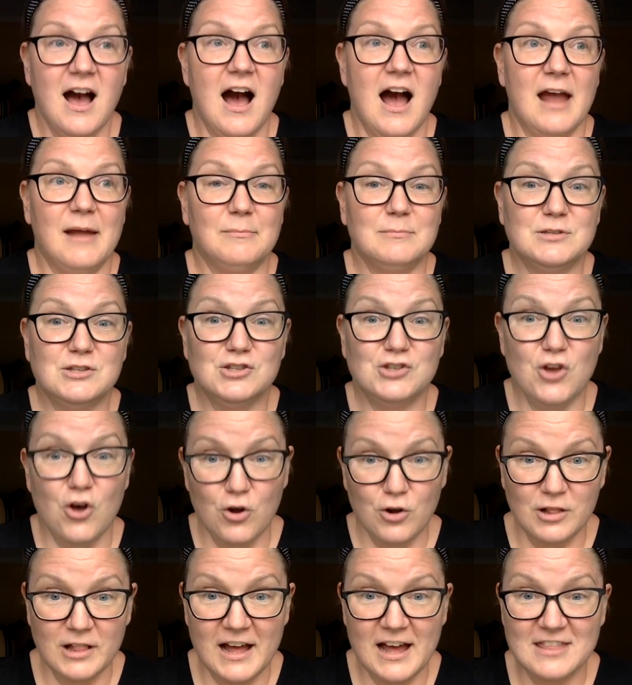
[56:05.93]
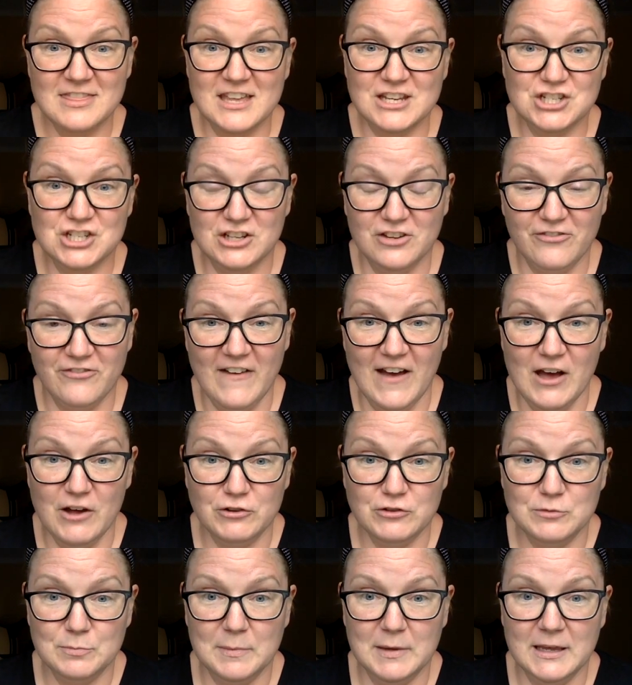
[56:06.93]
I am so glad that she
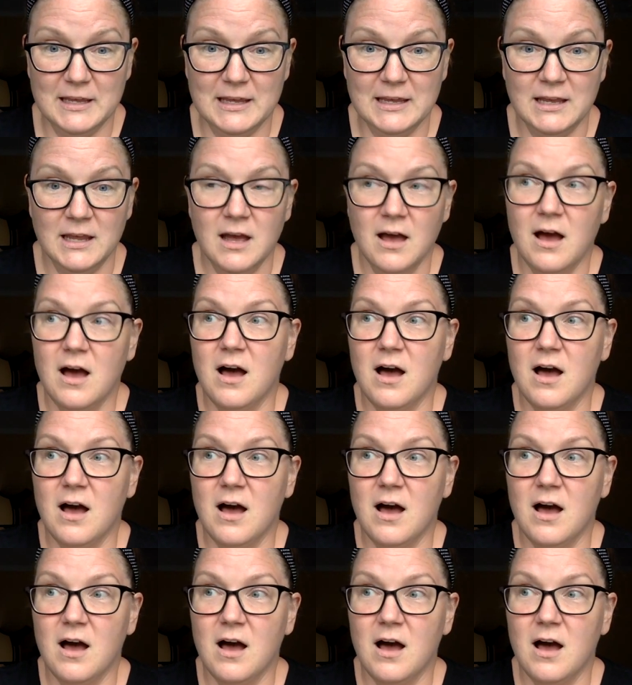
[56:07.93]
found me.